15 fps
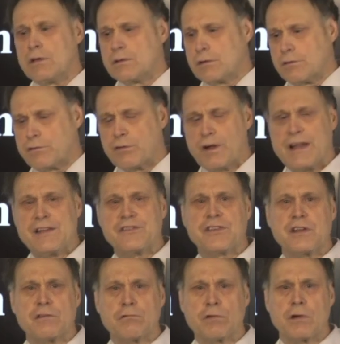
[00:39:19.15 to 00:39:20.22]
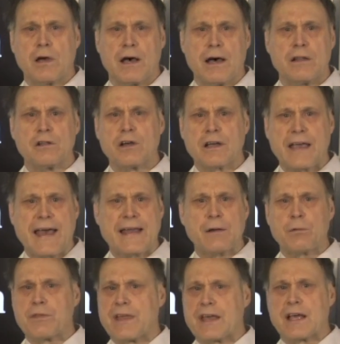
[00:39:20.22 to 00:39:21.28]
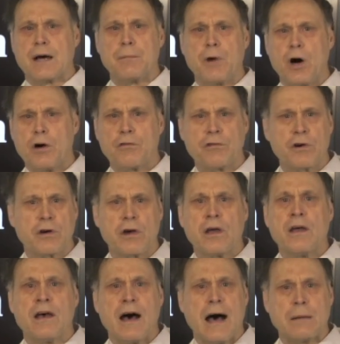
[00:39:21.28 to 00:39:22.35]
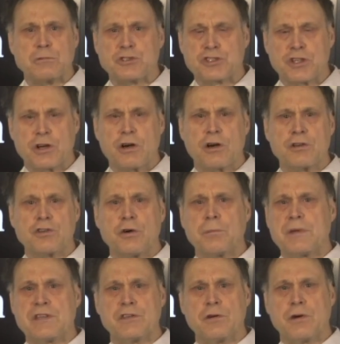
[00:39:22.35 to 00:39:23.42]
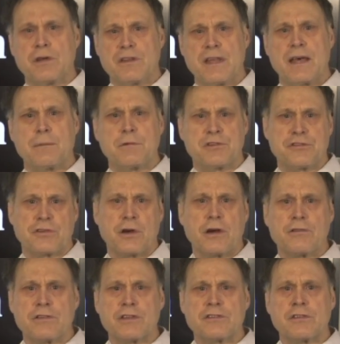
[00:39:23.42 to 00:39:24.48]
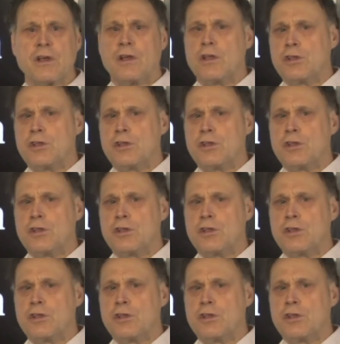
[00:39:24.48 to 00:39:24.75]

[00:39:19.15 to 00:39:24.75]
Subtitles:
Your friends can look at it when they come over. I'm sure you'll be doing them a service.